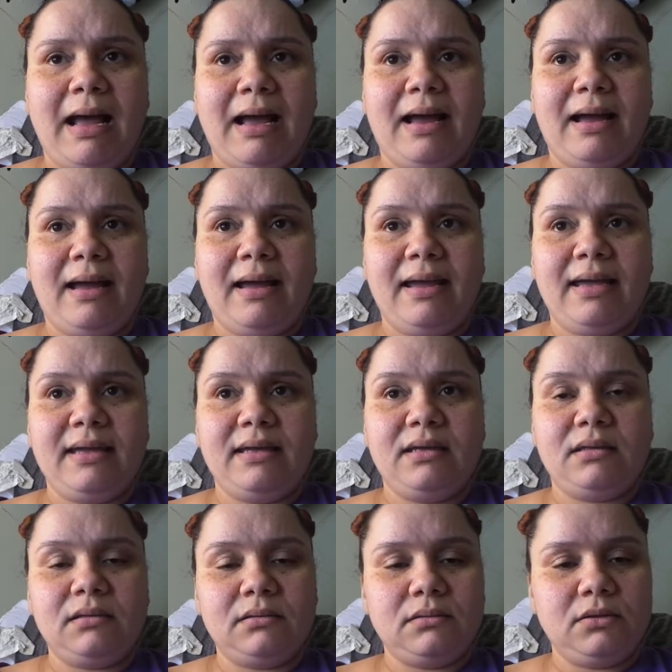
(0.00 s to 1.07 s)

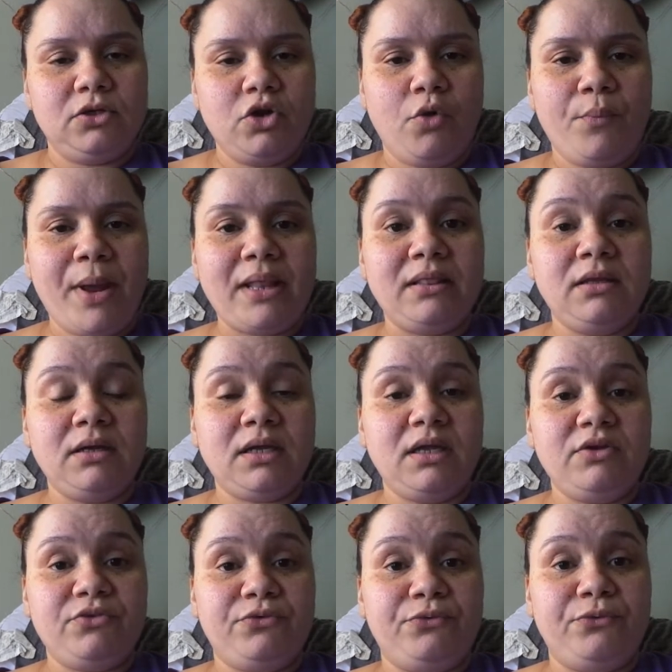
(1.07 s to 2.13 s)
I, you know, went
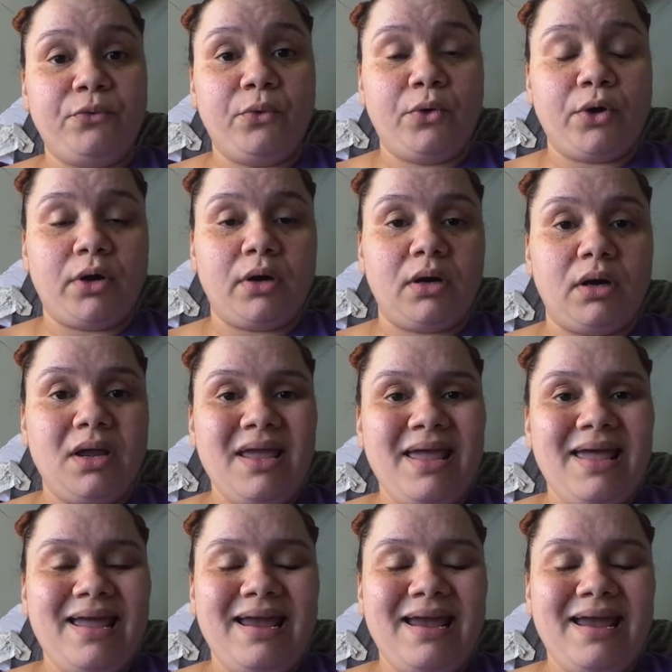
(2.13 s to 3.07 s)
looking for